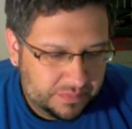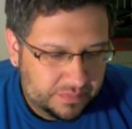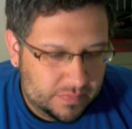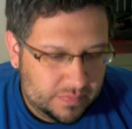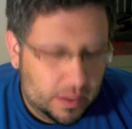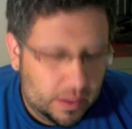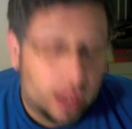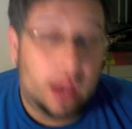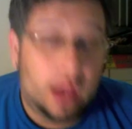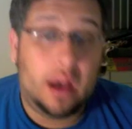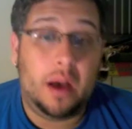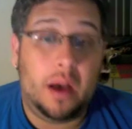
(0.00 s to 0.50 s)

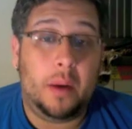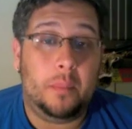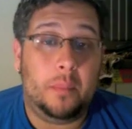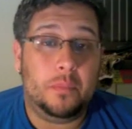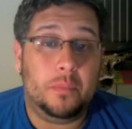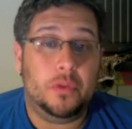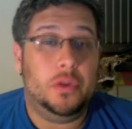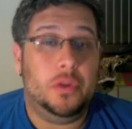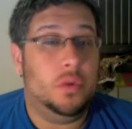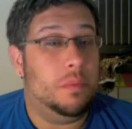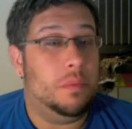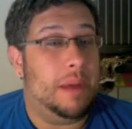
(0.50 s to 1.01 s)

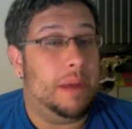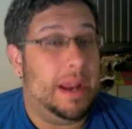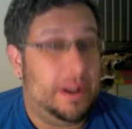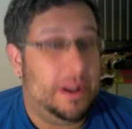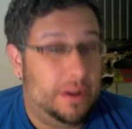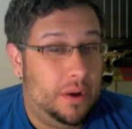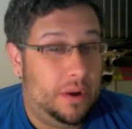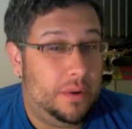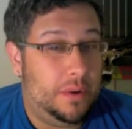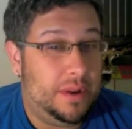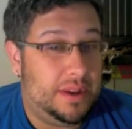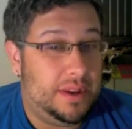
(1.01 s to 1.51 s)
you might
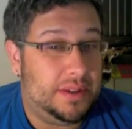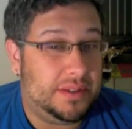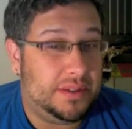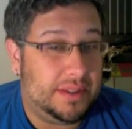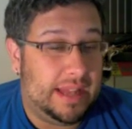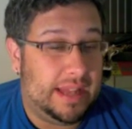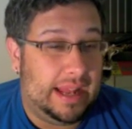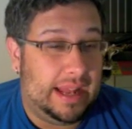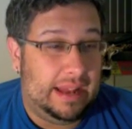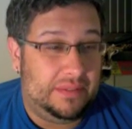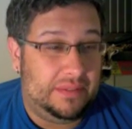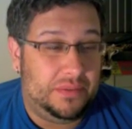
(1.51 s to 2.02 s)
notice
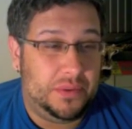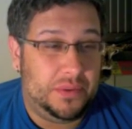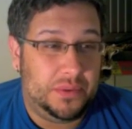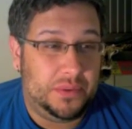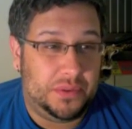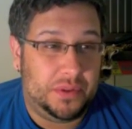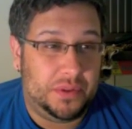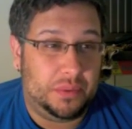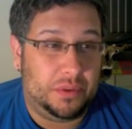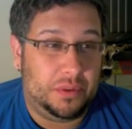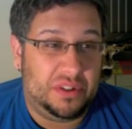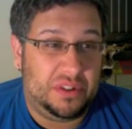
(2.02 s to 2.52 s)
that I've used
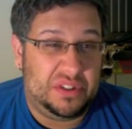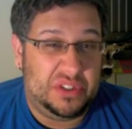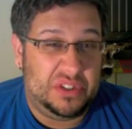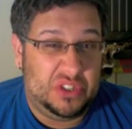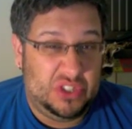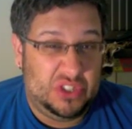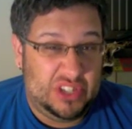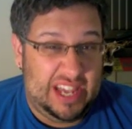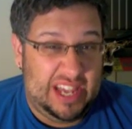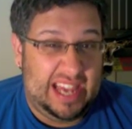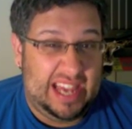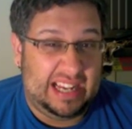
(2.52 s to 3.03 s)
the word
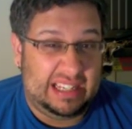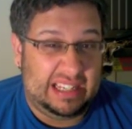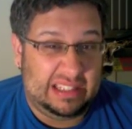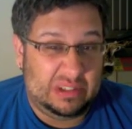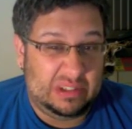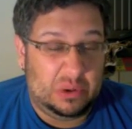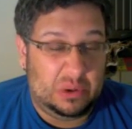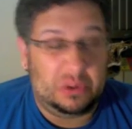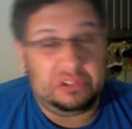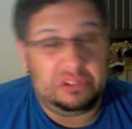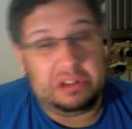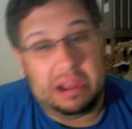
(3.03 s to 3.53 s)
sex
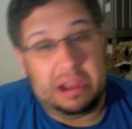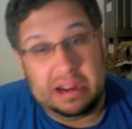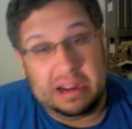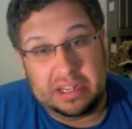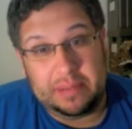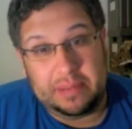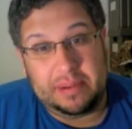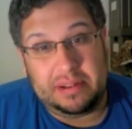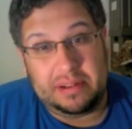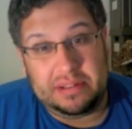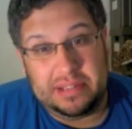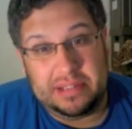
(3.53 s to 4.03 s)
or talked
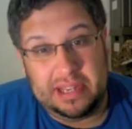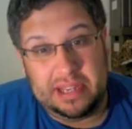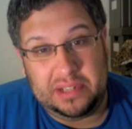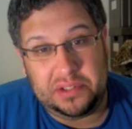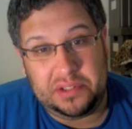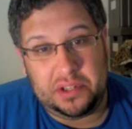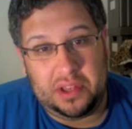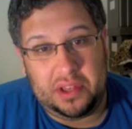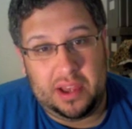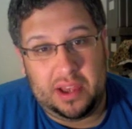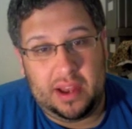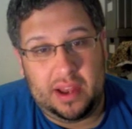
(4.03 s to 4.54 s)
about sex
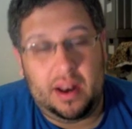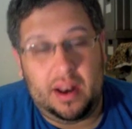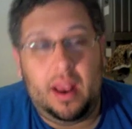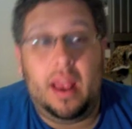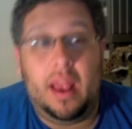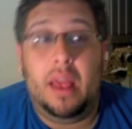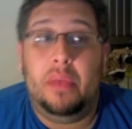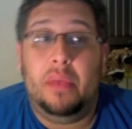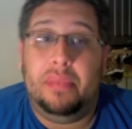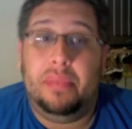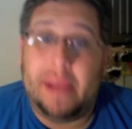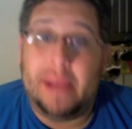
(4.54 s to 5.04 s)
a lot.
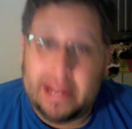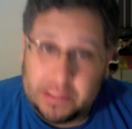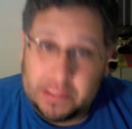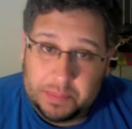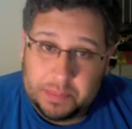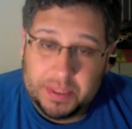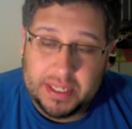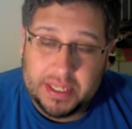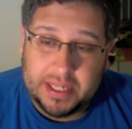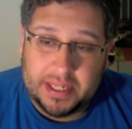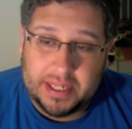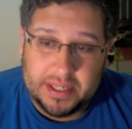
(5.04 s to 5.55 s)
That's
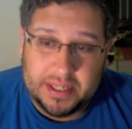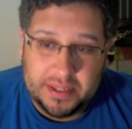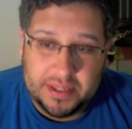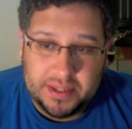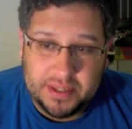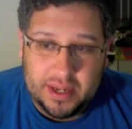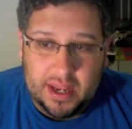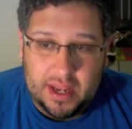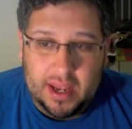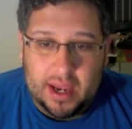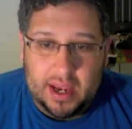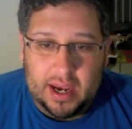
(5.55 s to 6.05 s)

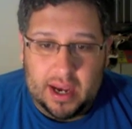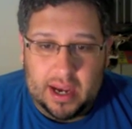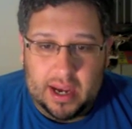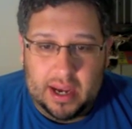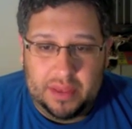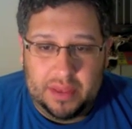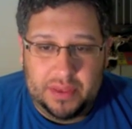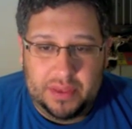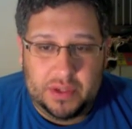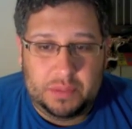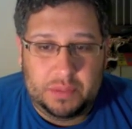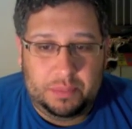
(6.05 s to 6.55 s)
because
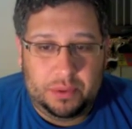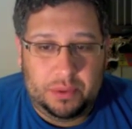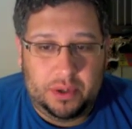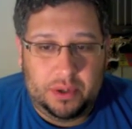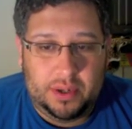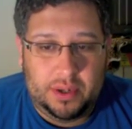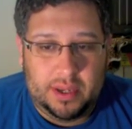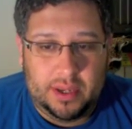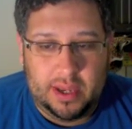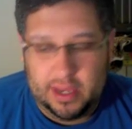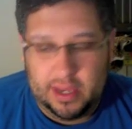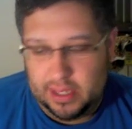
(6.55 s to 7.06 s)
this
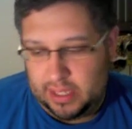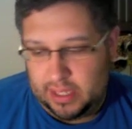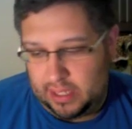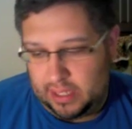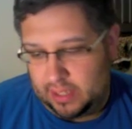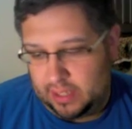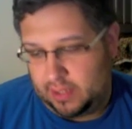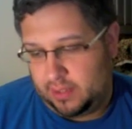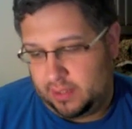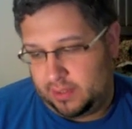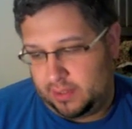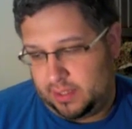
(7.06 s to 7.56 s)
book
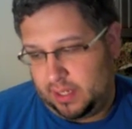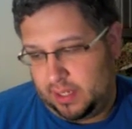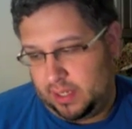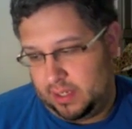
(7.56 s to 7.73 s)
is